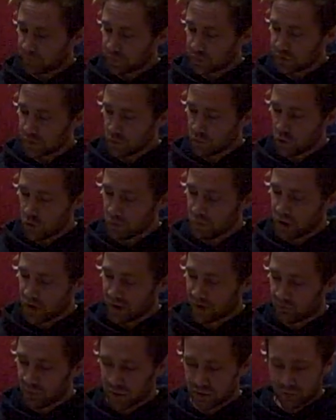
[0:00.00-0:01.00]
So what might
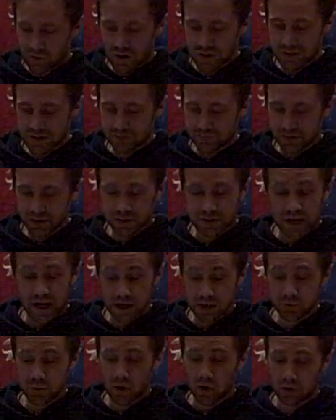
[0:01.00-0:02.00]
have been relatively
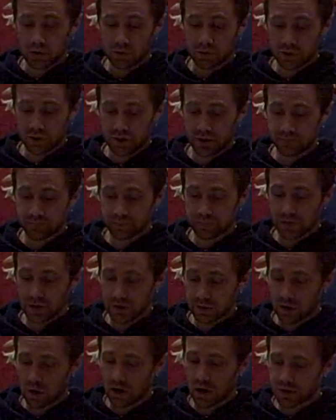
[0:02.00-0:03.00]
tame colony
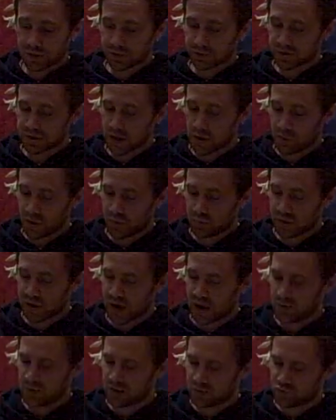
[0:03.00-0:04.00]
in the heights of summer
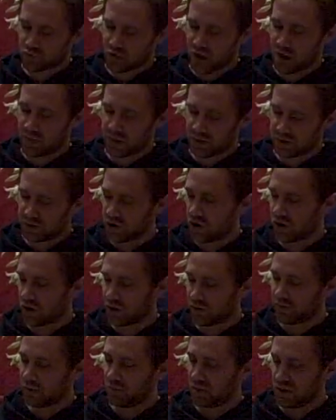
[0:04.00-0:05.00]
became this rabid dog
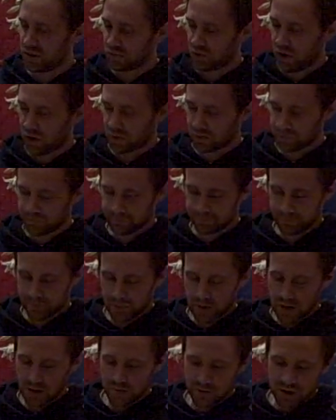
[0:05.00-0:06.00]
of the bee world.
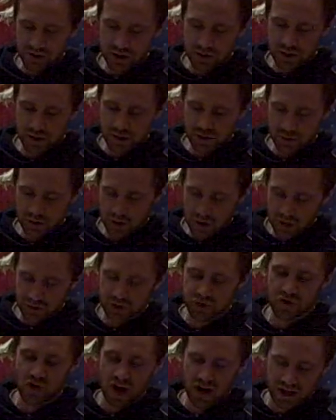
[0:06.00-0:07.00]
Eventually, the
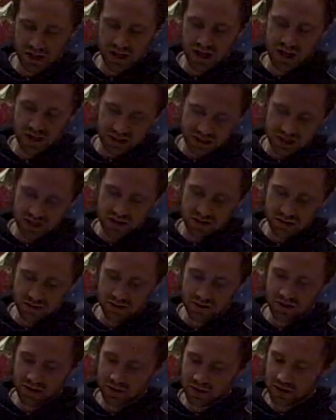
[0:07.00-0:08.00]
training kicked in,
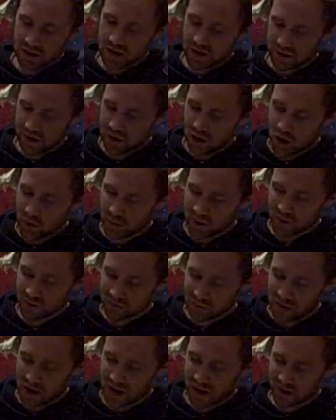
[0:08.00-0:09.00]
and the alarm bells
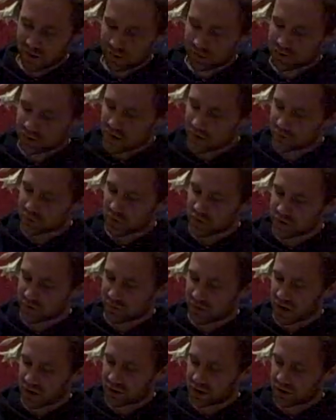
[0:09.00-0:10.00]
rang of
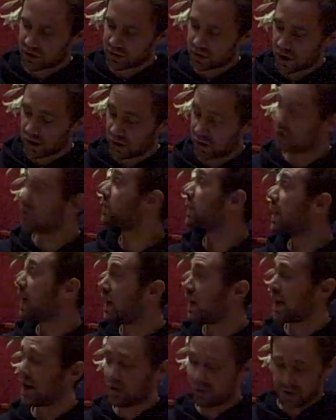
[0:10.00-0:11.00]
self-preservation, and I got the
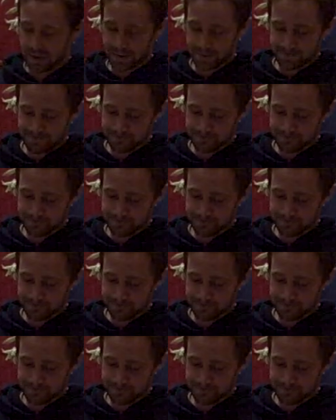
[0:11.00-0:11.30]
hell out of there.